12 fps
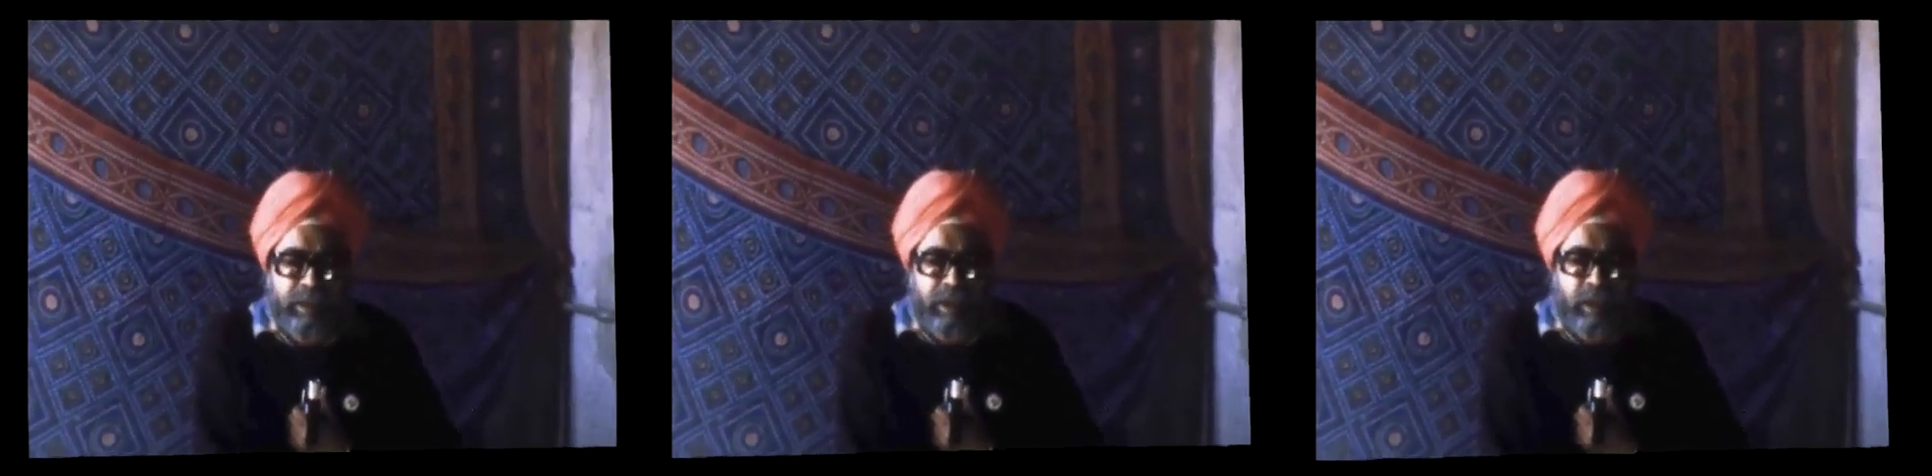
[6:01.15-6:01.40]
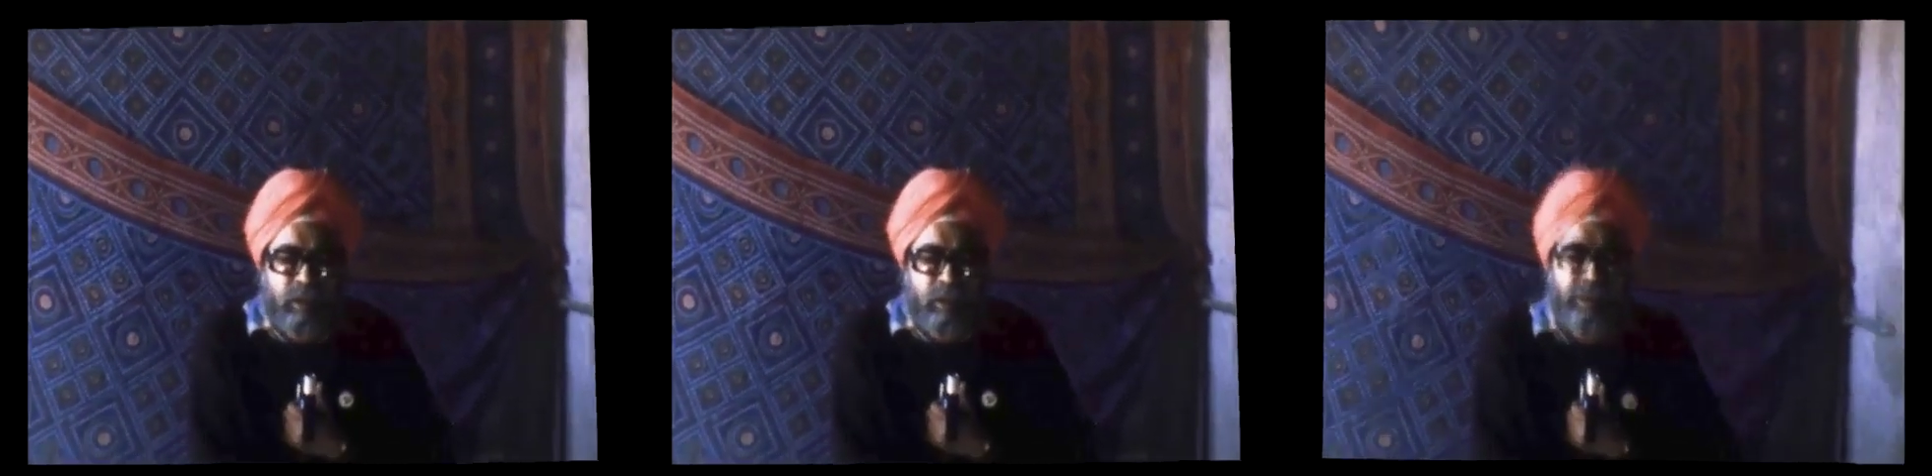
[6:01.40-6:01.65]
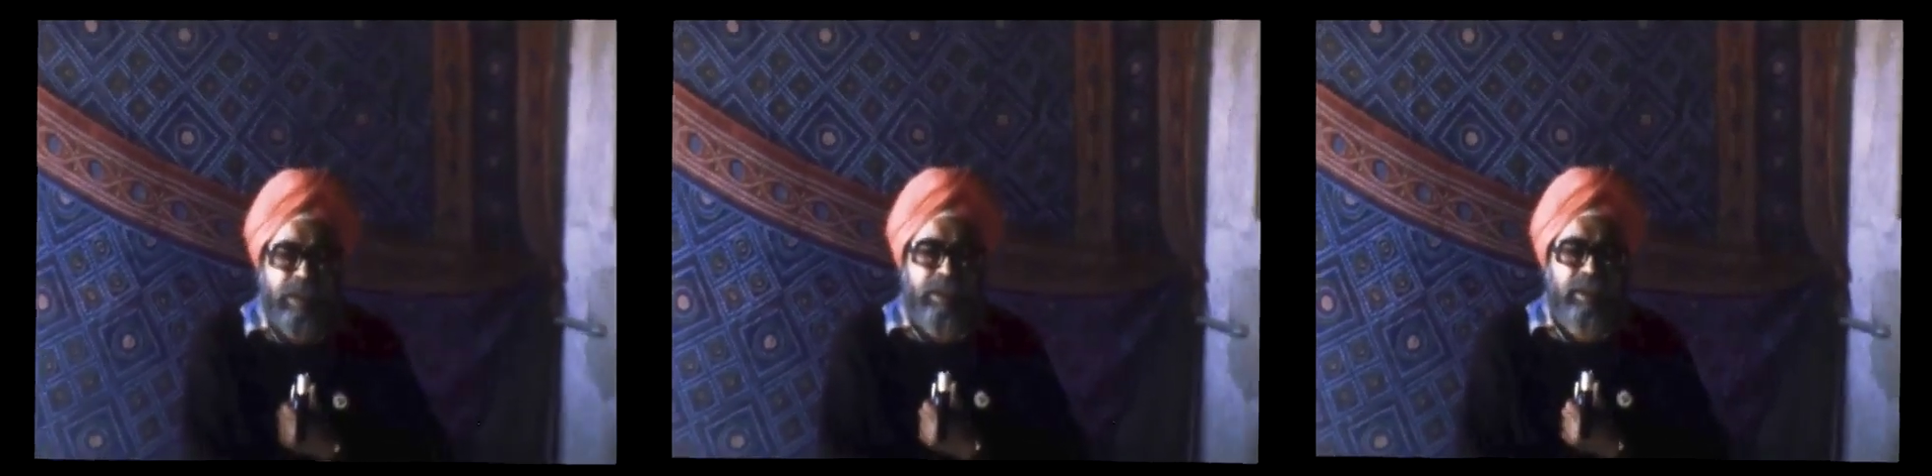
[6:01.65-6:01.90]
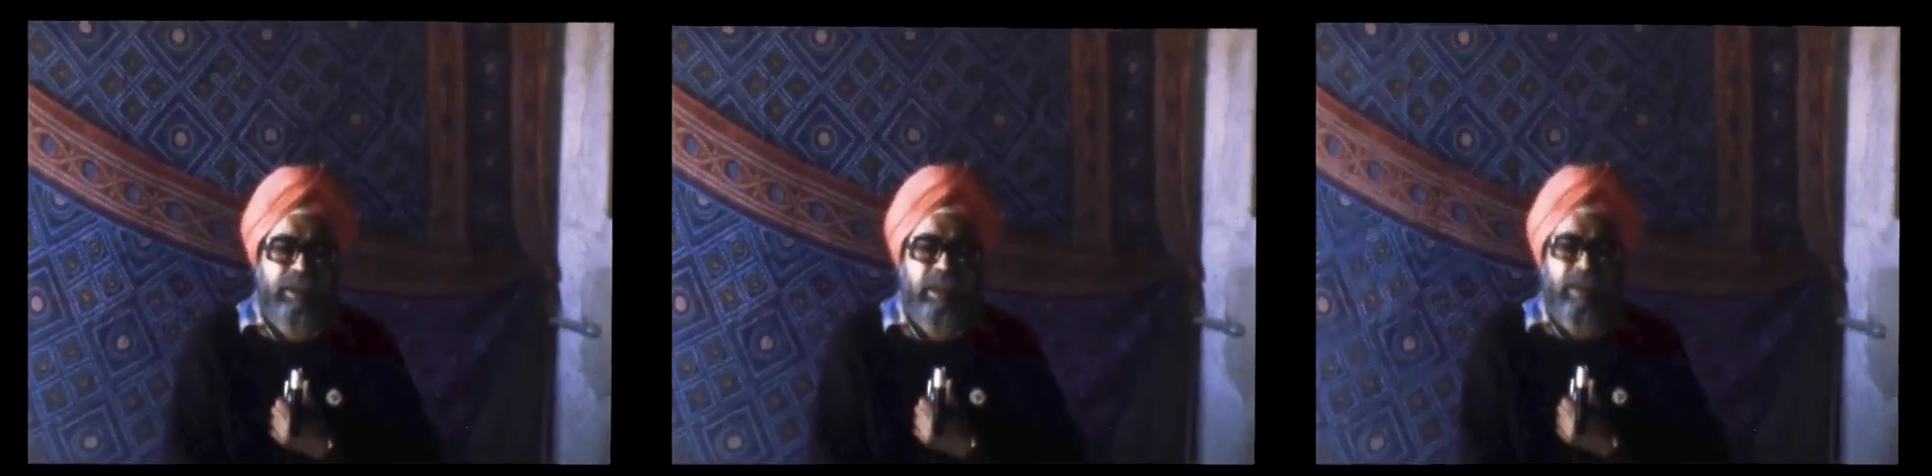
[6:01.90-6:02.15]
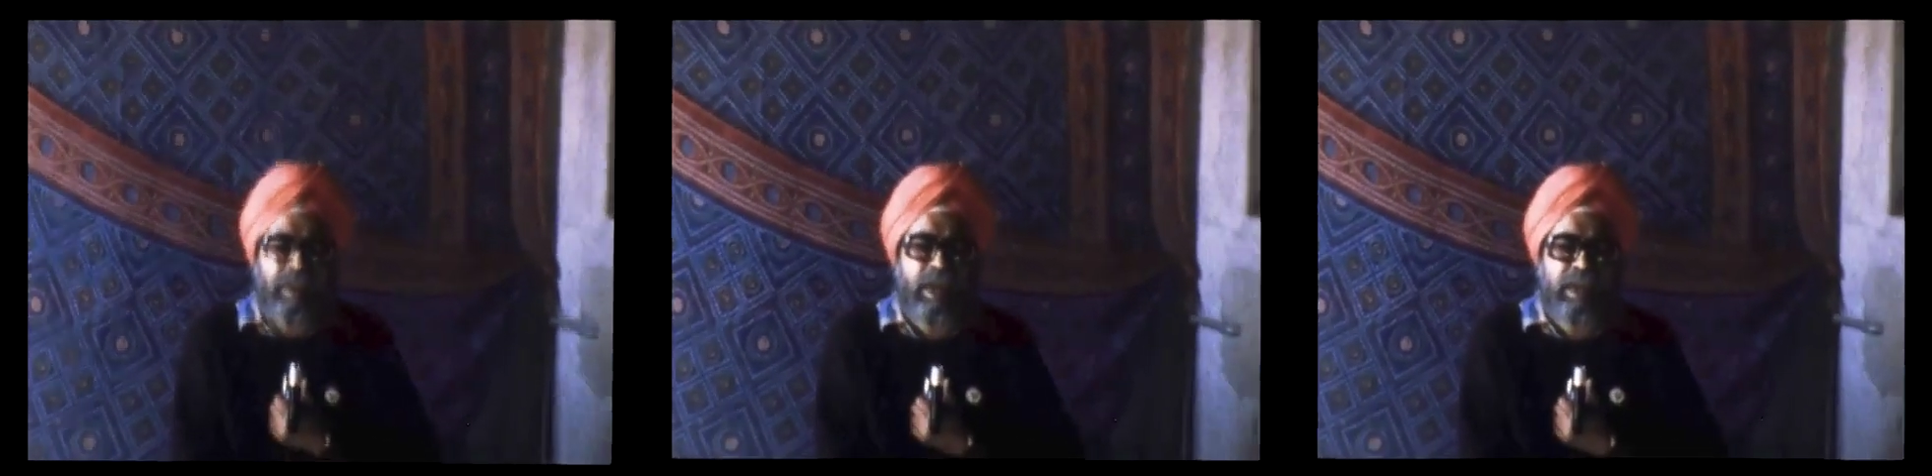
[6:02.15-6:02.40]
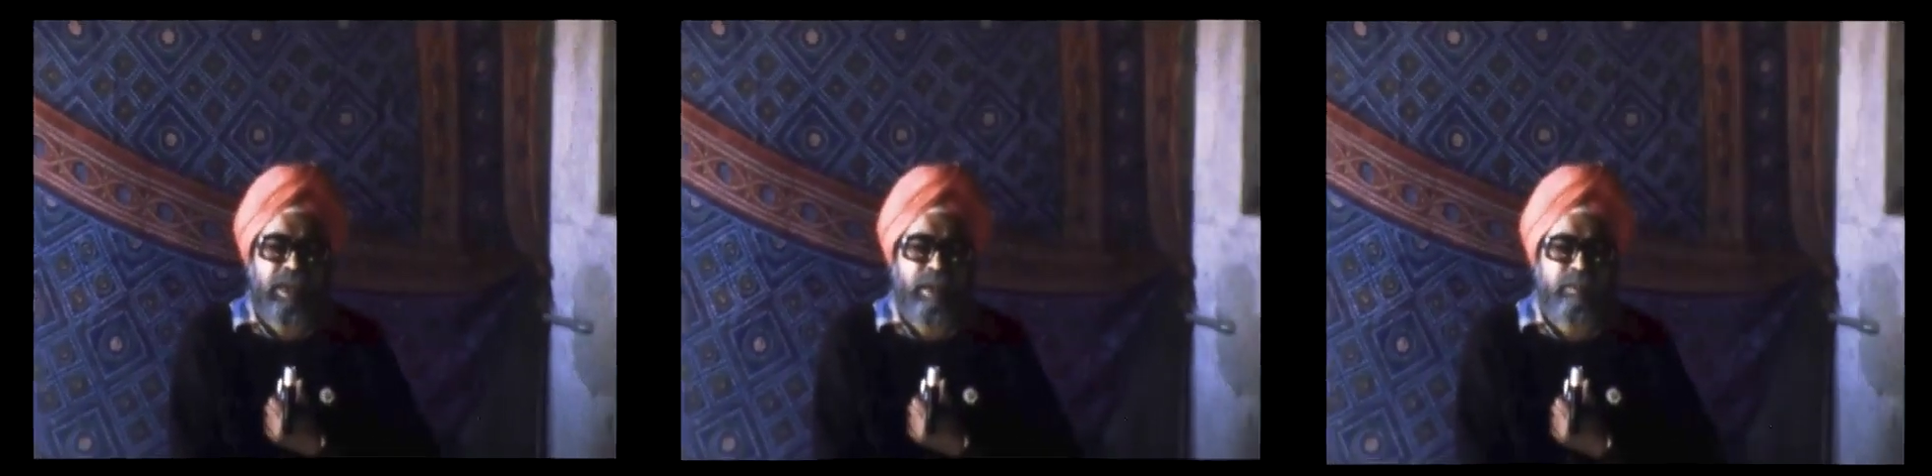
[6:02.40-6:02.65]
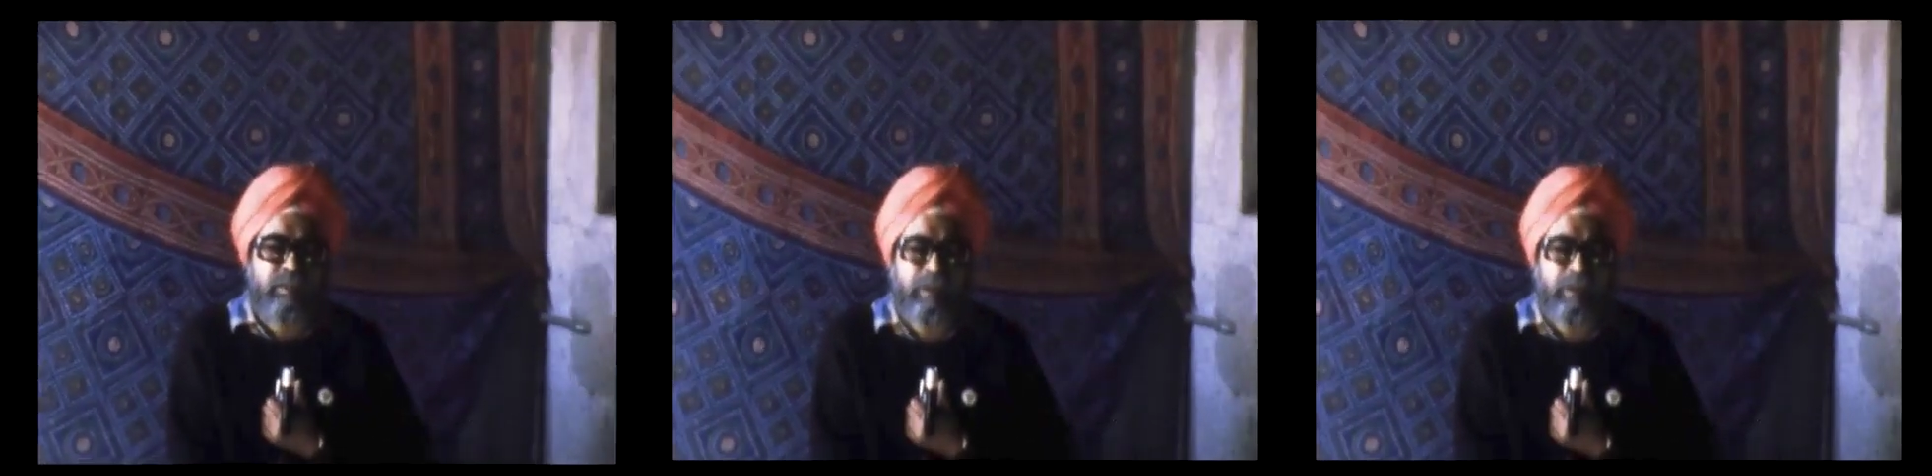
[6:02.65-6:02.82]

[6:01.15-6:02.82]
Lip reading: how is it that I am